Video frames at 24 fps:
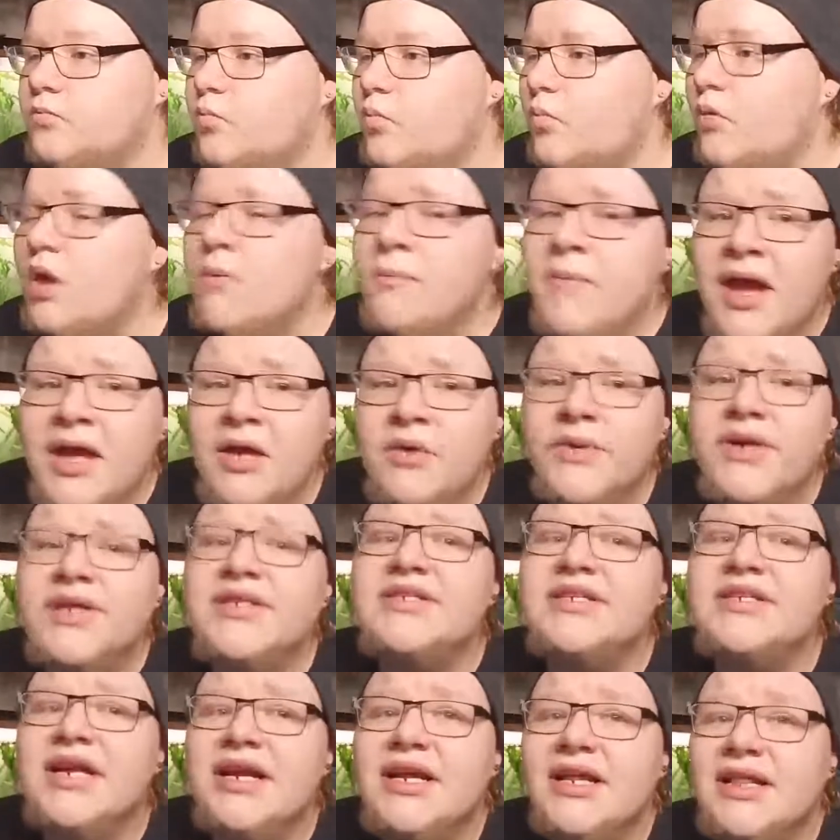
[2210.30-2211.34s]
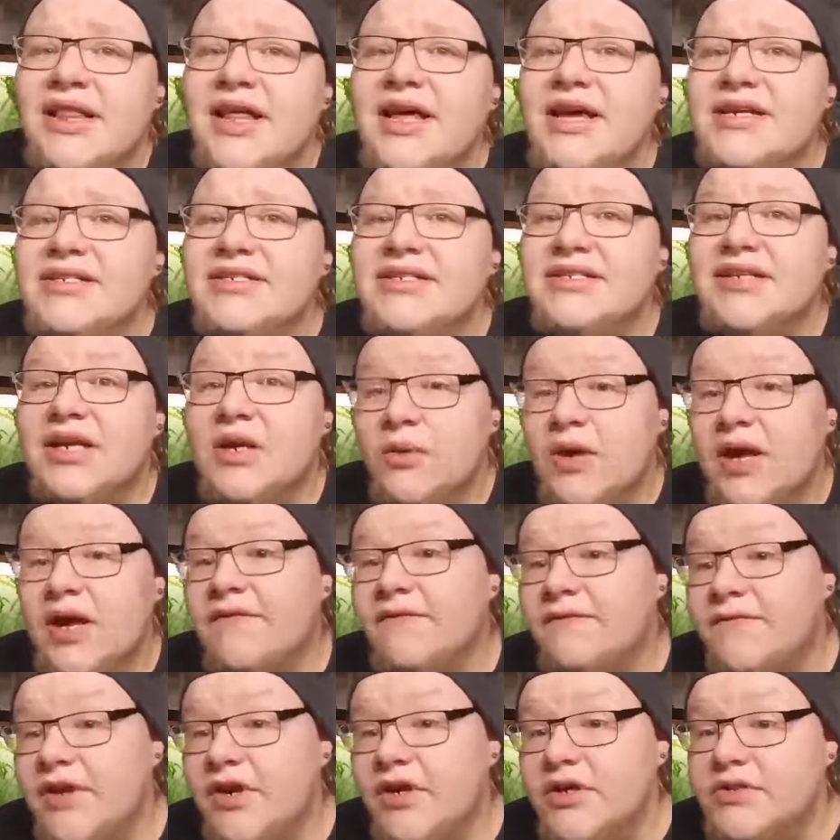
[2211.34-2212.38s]
The main reason I did that is because I don't have
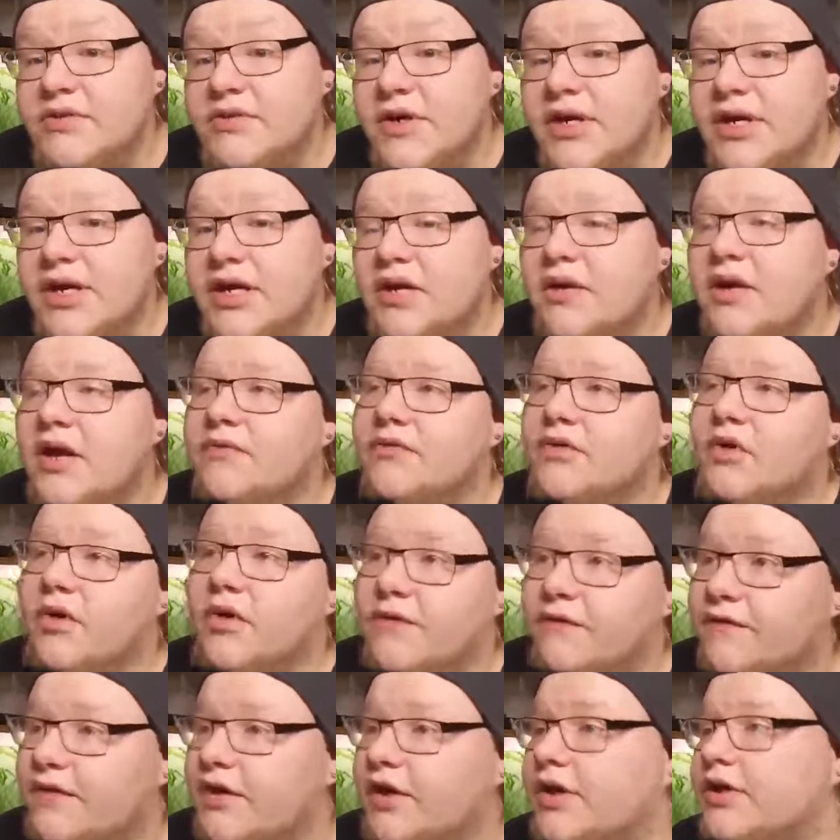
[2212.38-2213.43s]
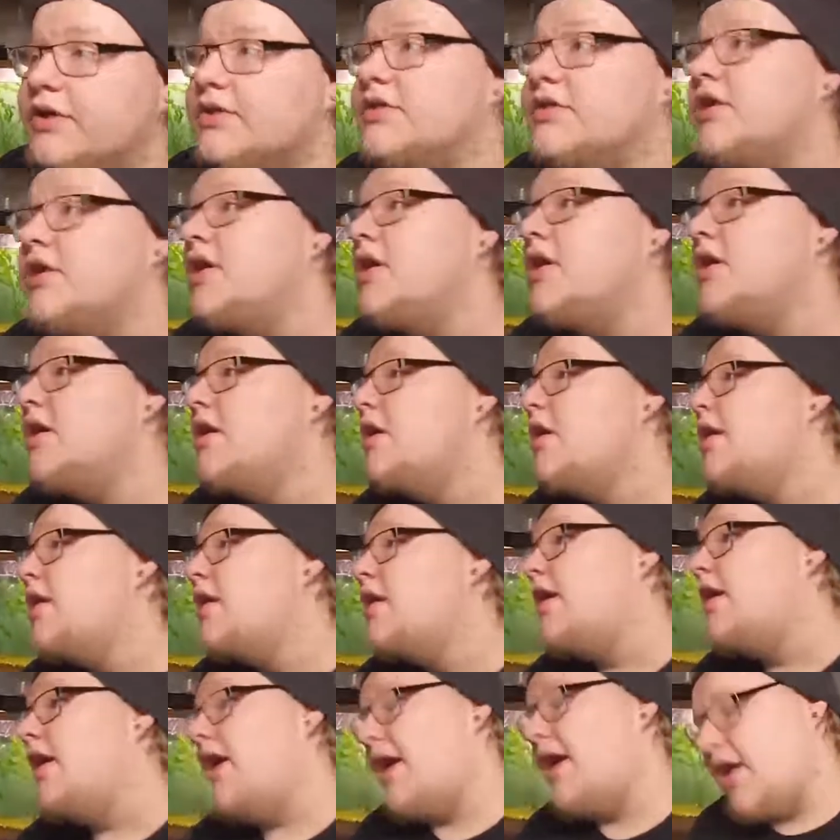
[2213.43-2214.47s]
feeders right now. I have to go get feeders.
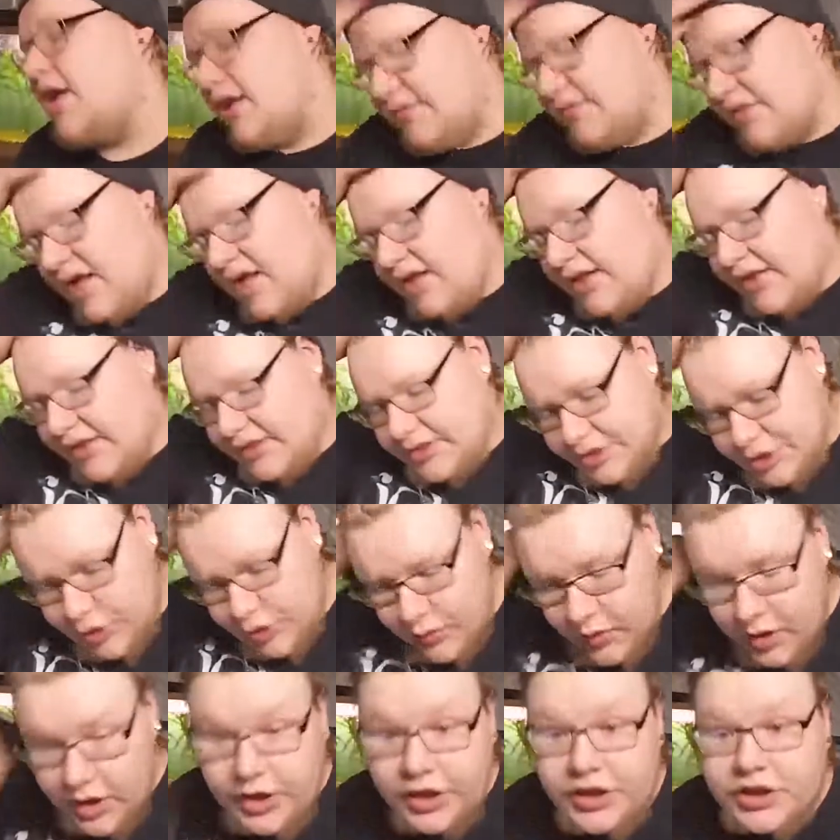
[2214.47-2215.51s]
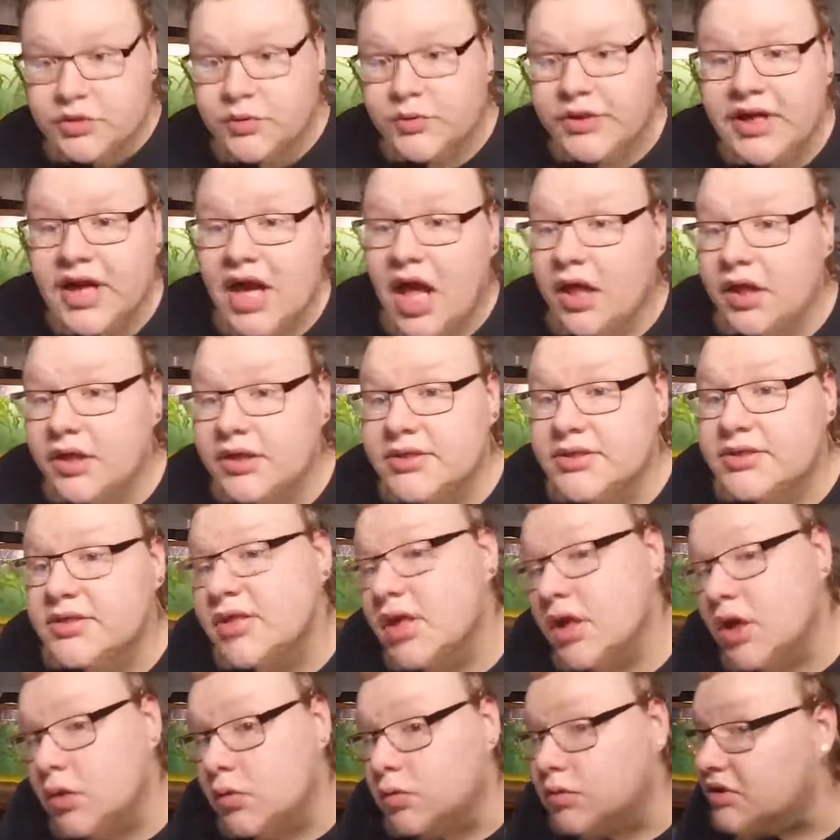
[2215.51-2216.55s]
And I've got like $220,
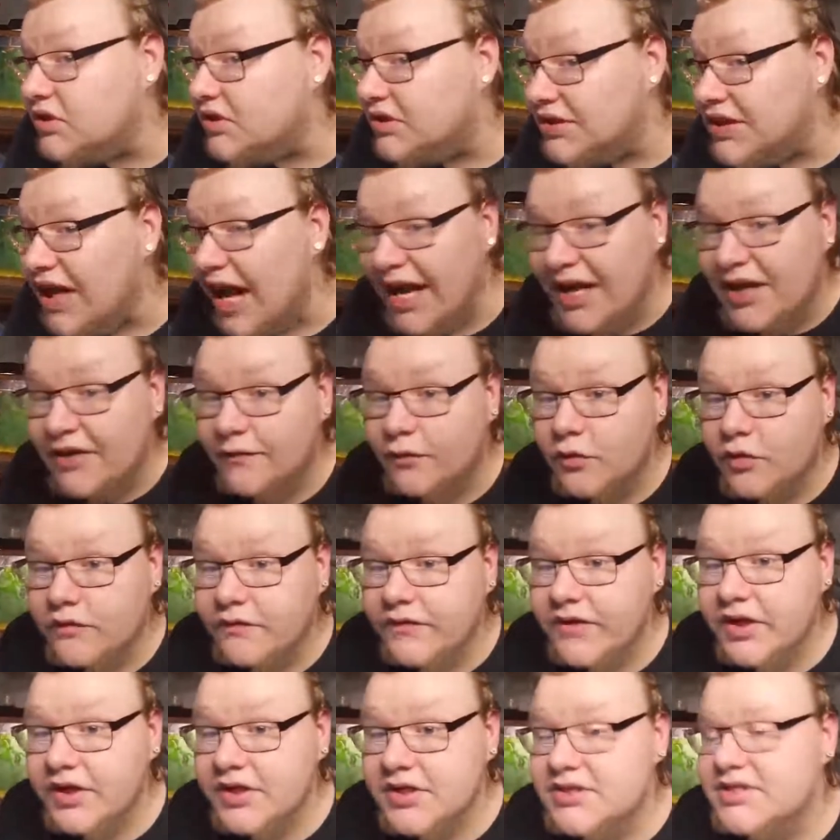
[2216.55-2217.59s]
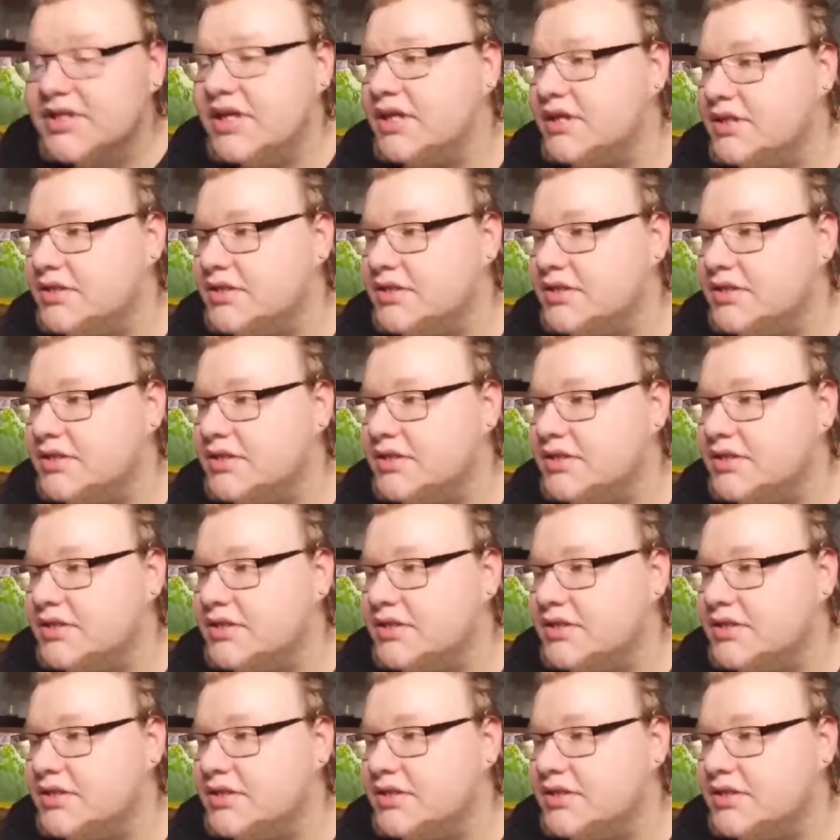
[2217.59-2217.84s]
so I can afford feeders.